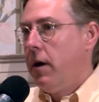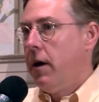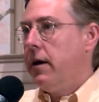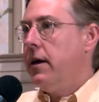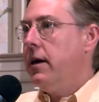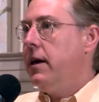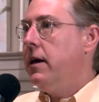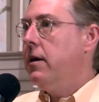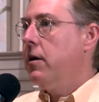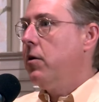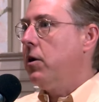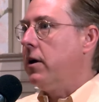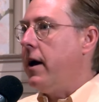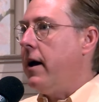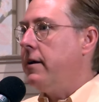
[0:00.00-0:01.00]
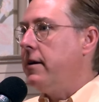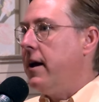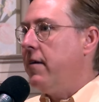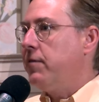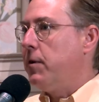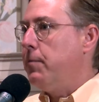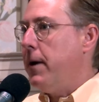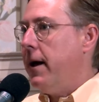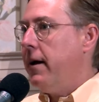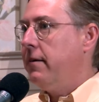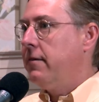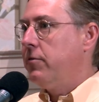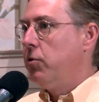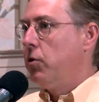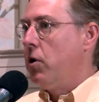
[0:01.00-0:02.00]
He got NAFTA
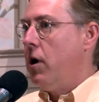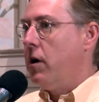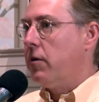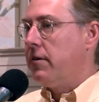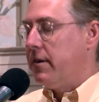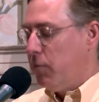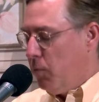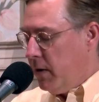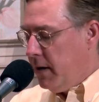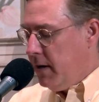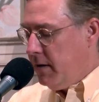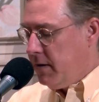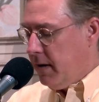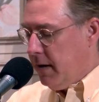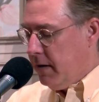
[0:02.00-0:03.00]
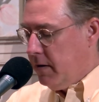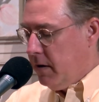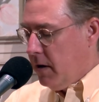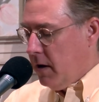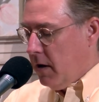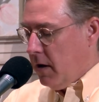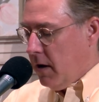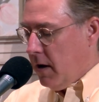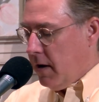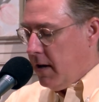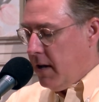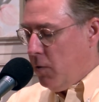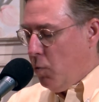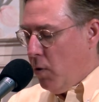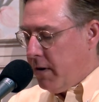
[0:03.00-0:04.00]
passed through Congress, and when he did, uh,
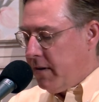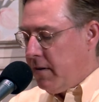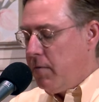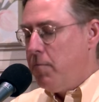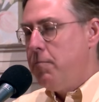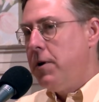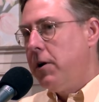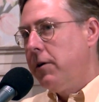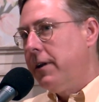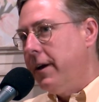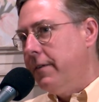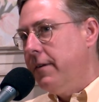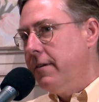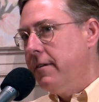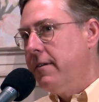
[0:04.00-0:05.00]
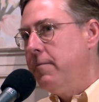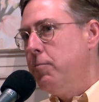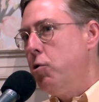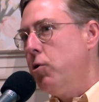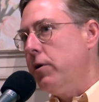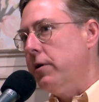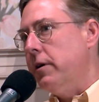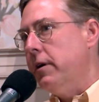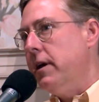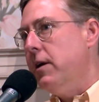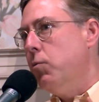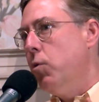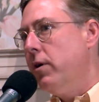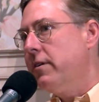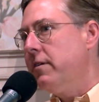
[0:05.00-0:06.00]
he wasn't merely, and this is important, he
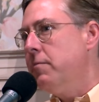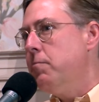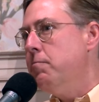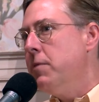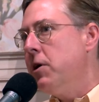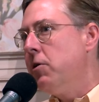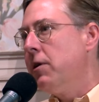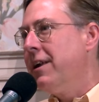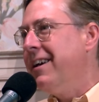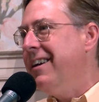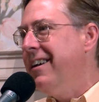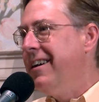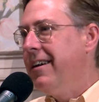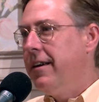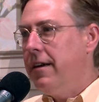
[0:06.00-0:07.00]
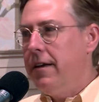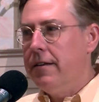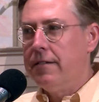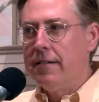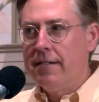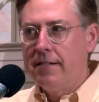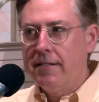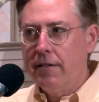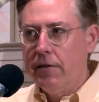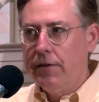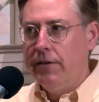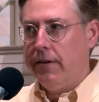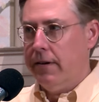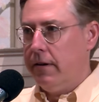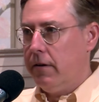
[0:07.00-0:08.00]
wasn't merely
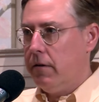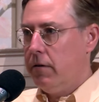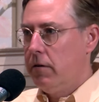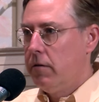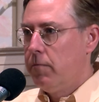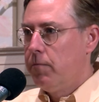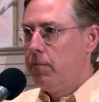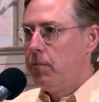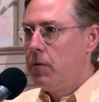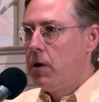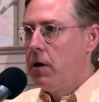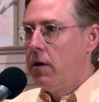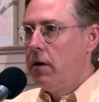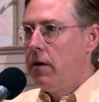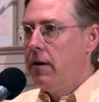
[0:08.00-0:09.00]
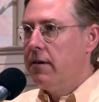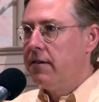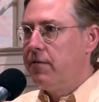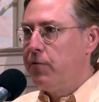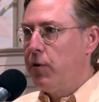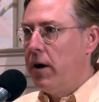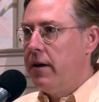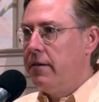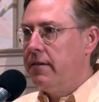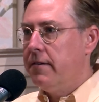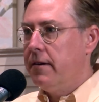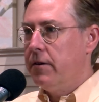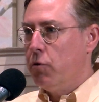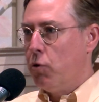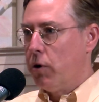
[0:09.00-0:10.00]
insulting his friends
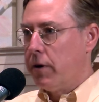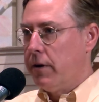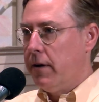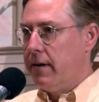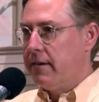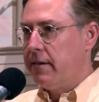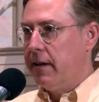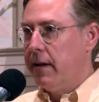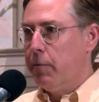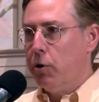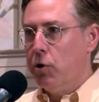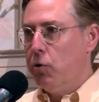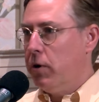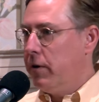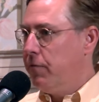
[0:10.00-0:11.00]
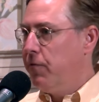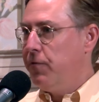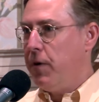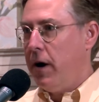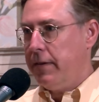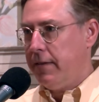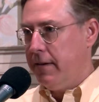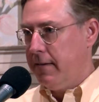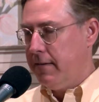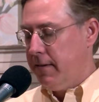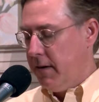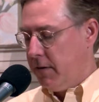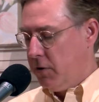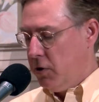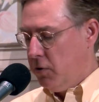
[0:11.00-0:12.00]
in organized labor who had fought this
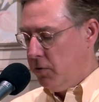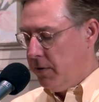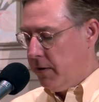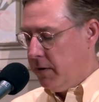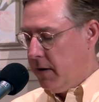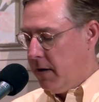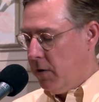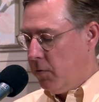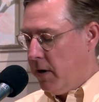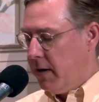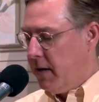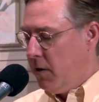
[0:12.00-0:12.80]
thing tooth and nail, right?